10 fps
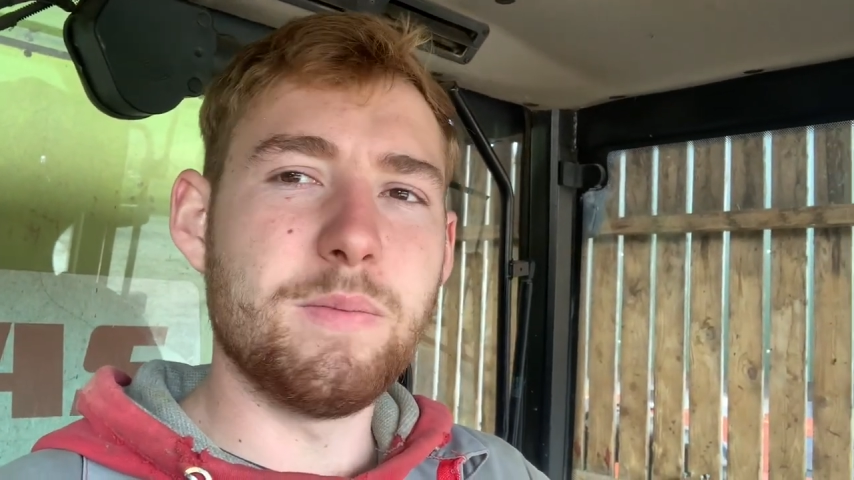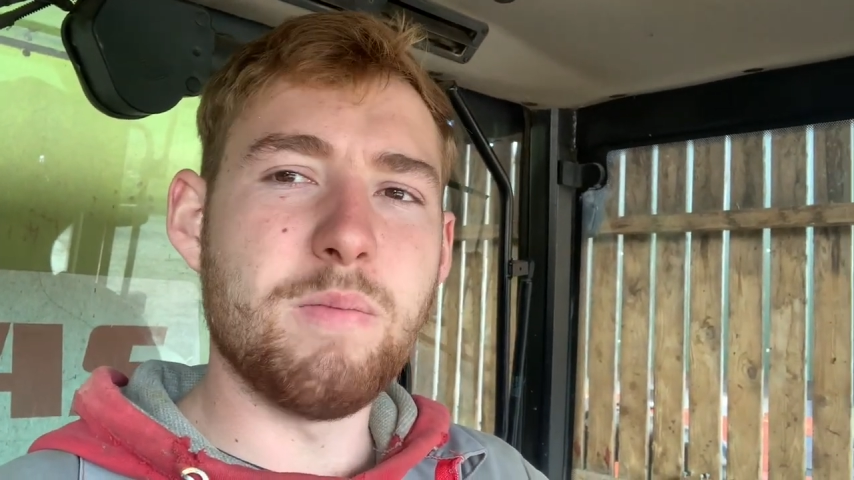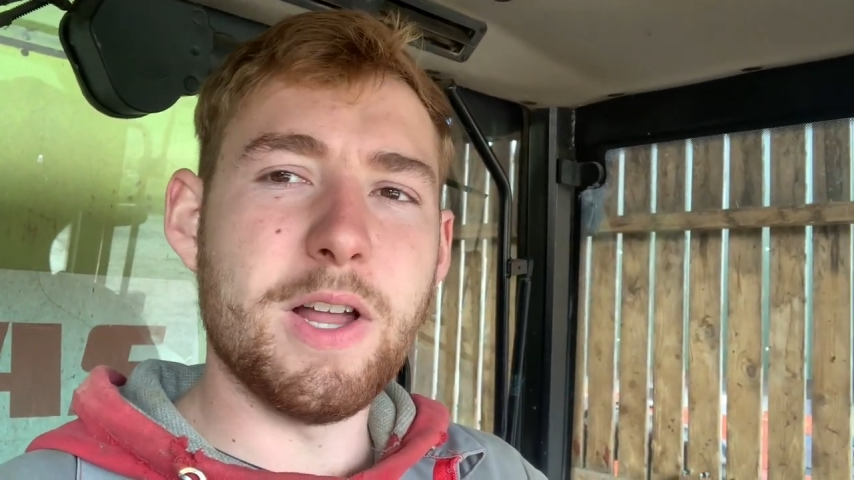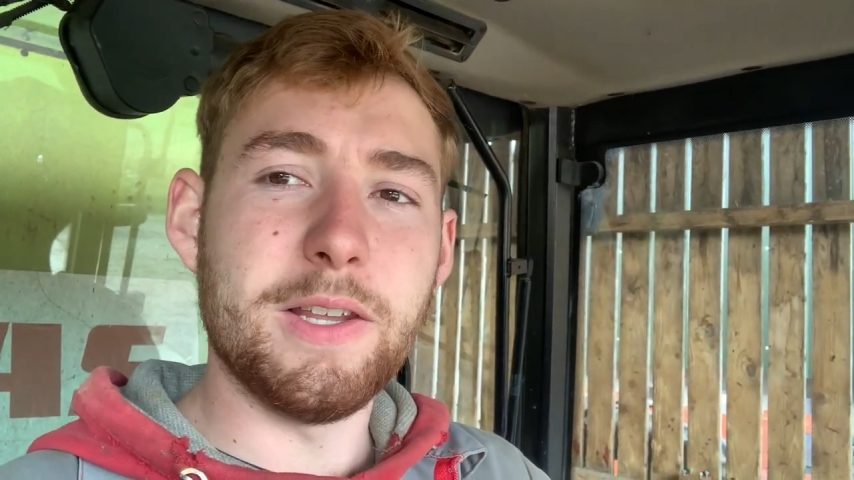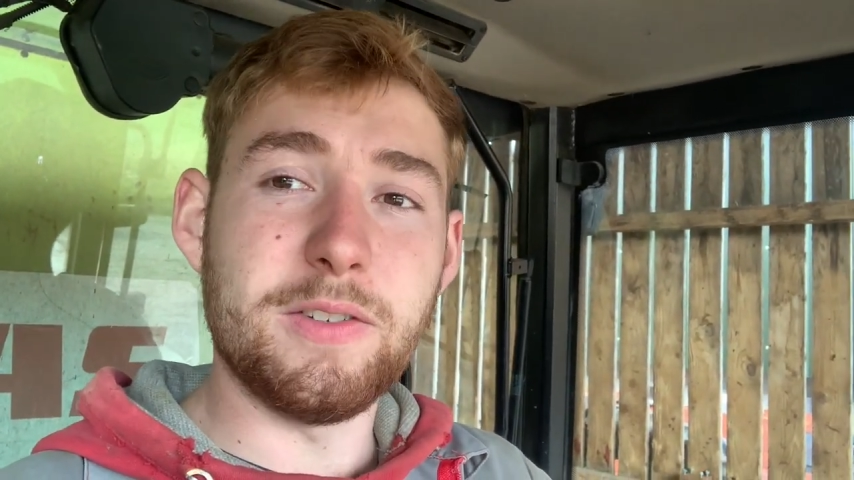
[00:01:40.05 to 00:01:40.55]

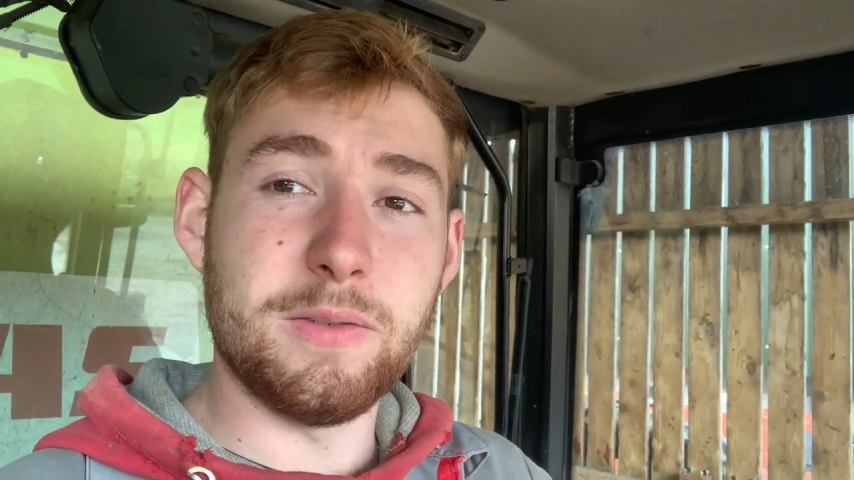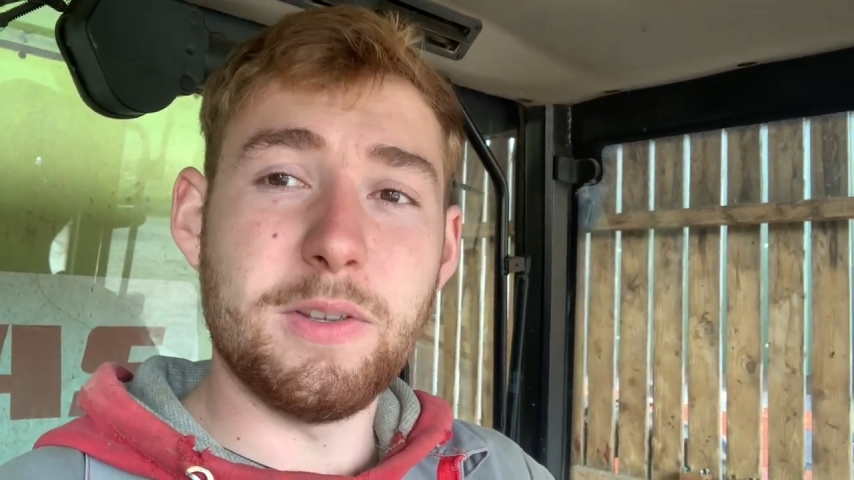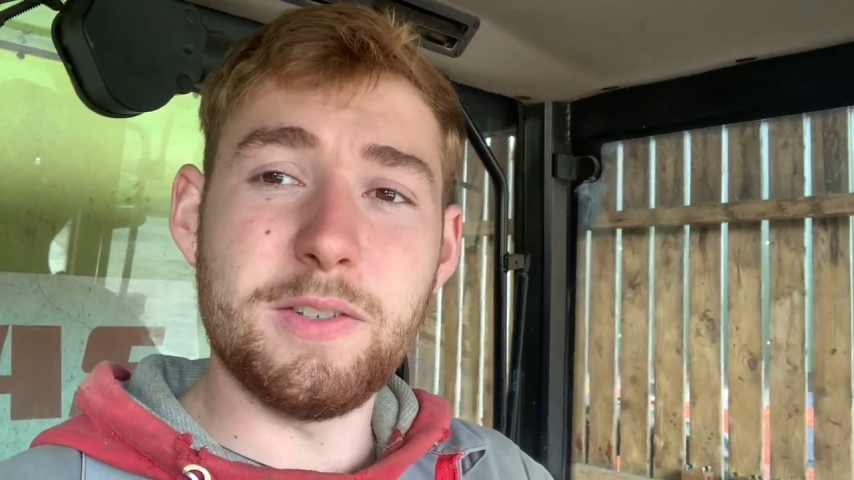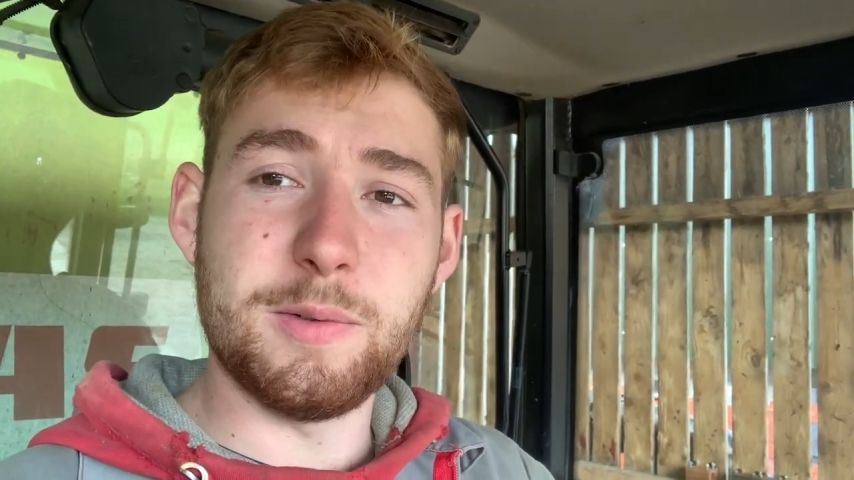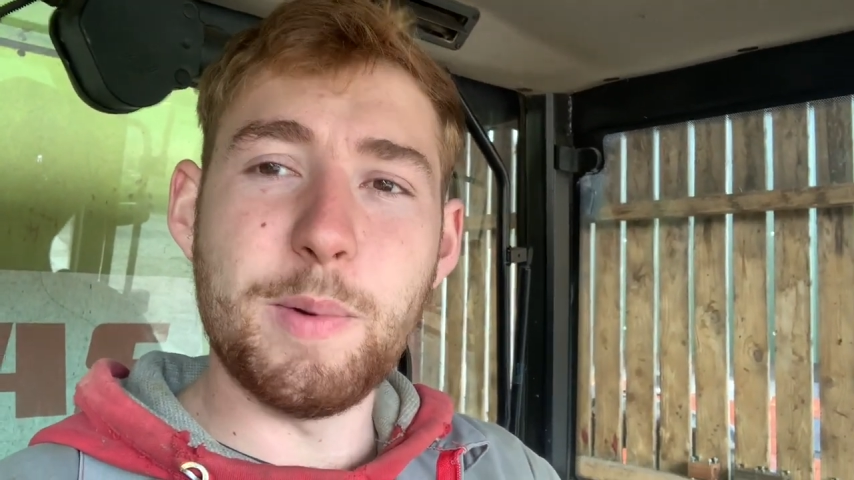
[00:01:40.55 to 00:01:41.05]
well, this is
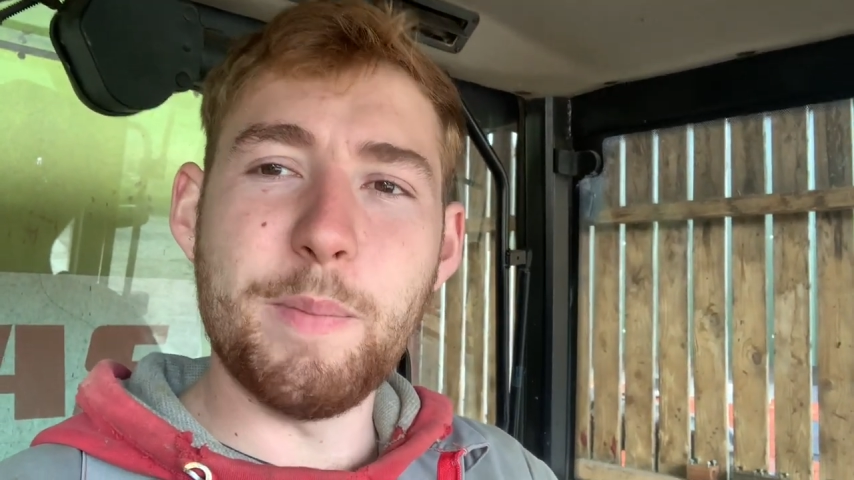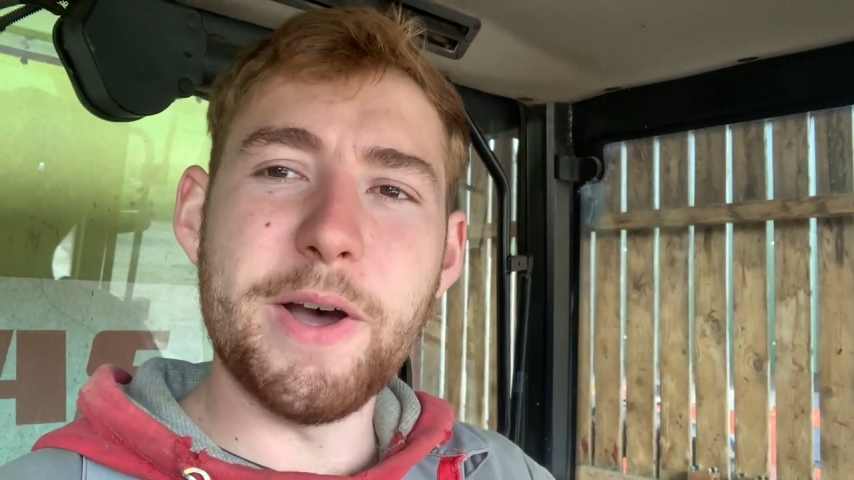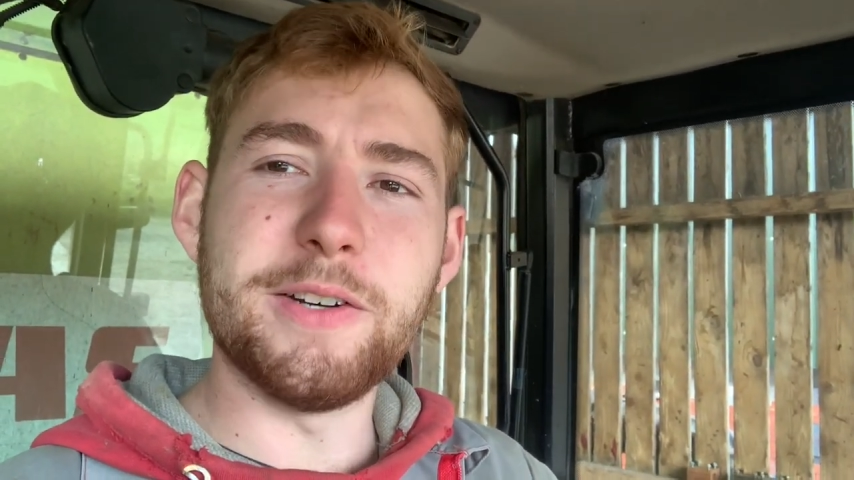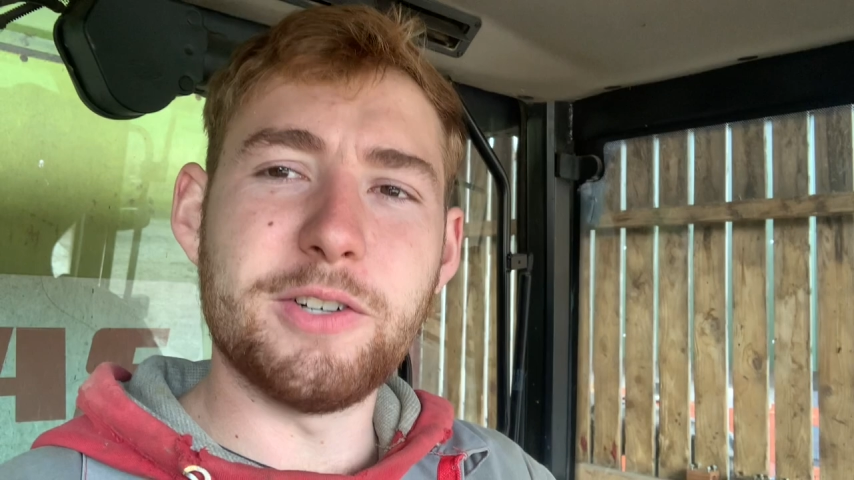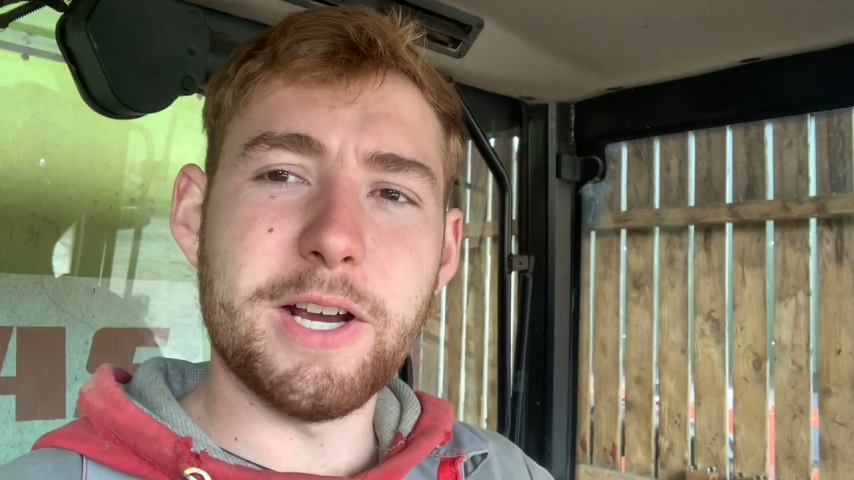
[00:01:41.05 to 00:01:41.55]
this has been
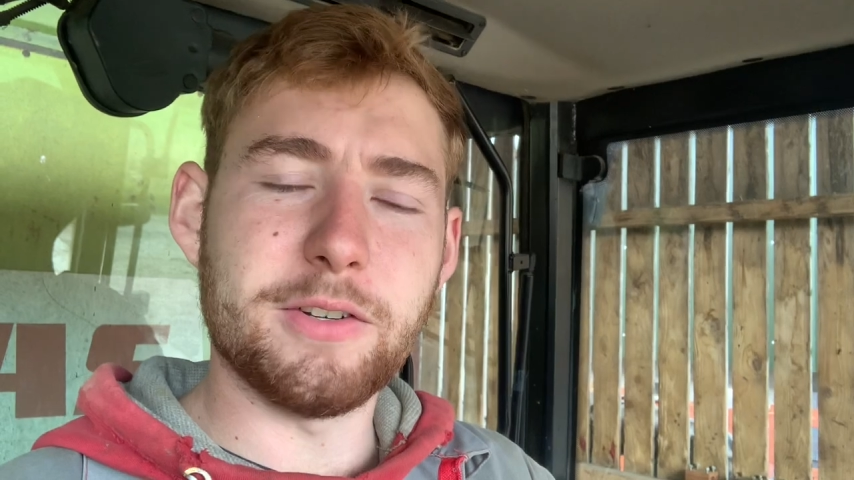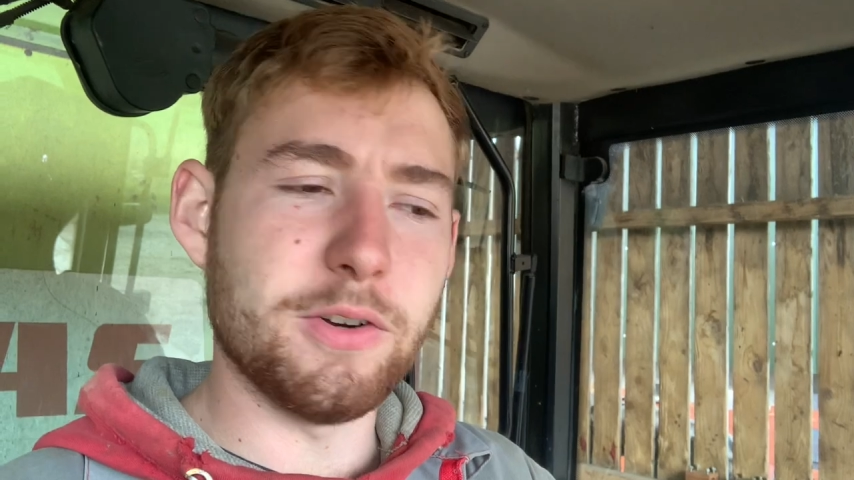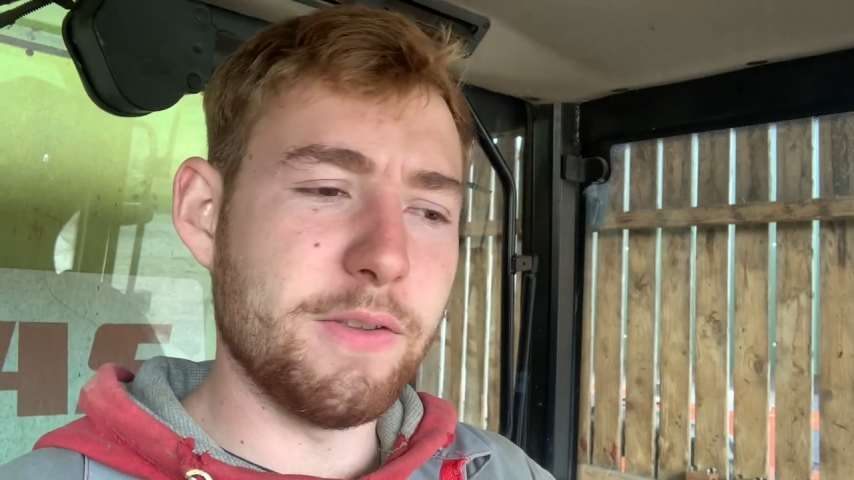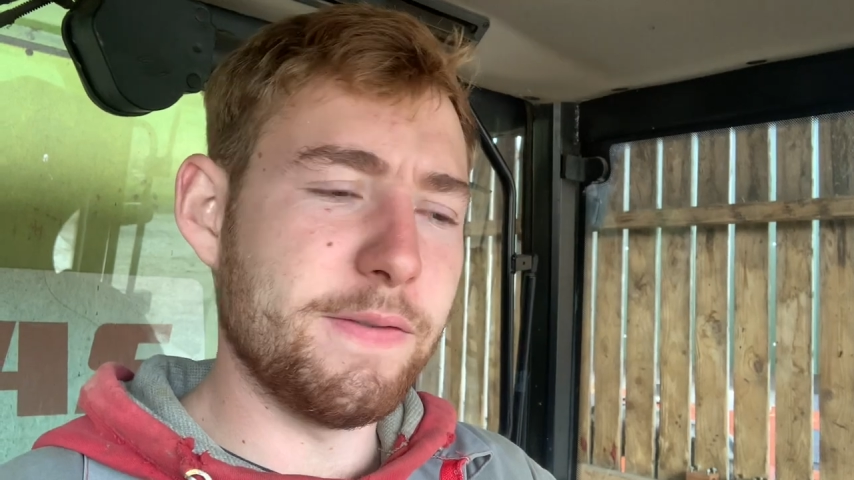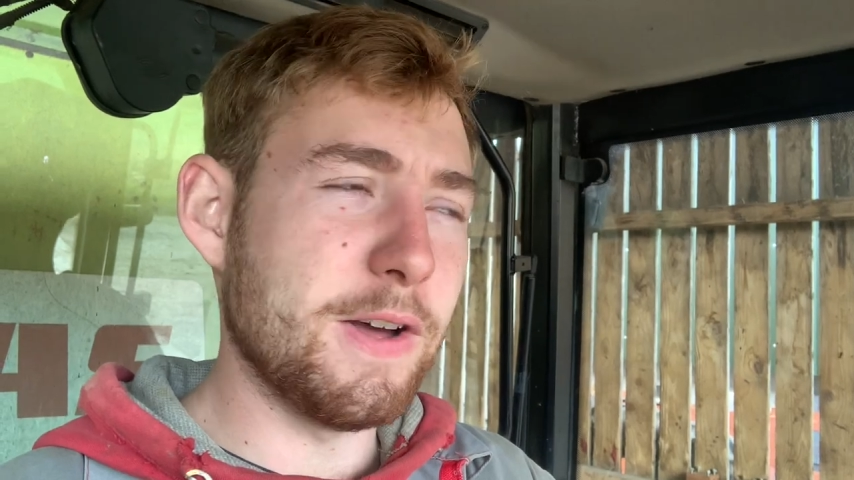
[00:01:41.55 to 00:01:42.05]
my tractor
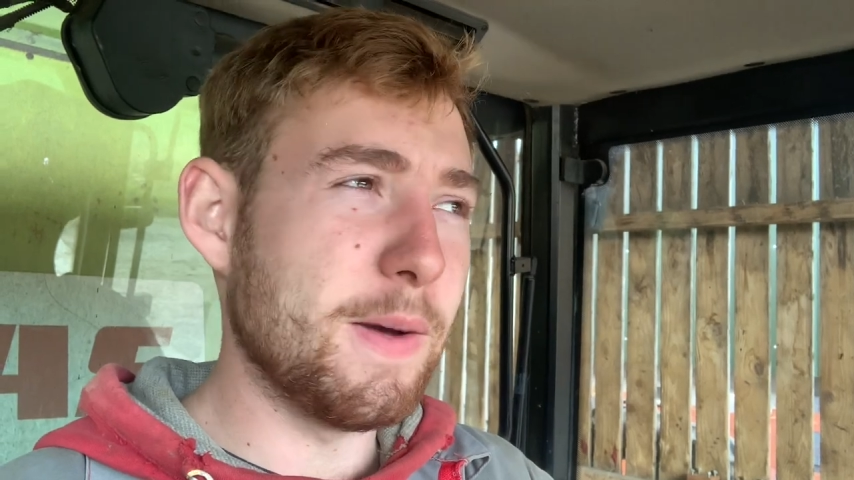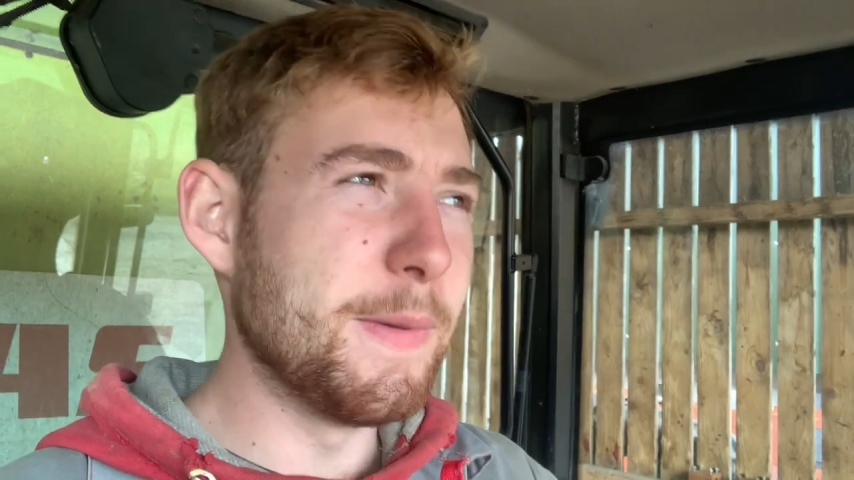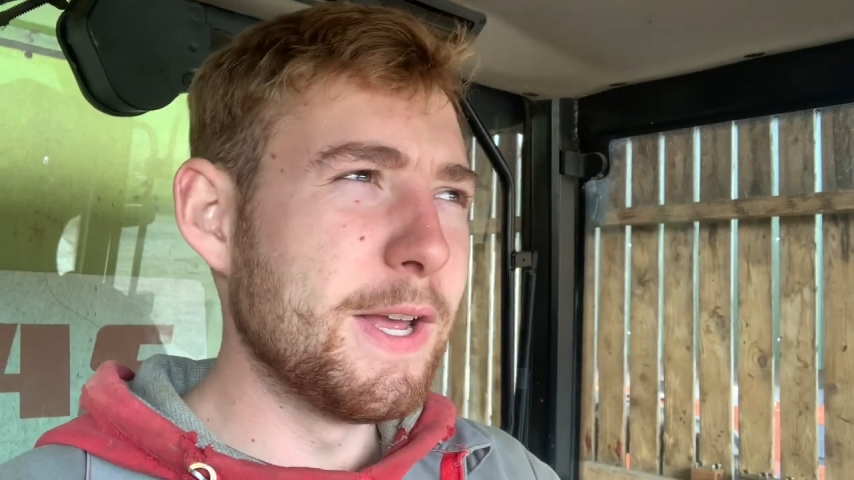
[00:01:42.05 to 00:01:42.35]
on the farm.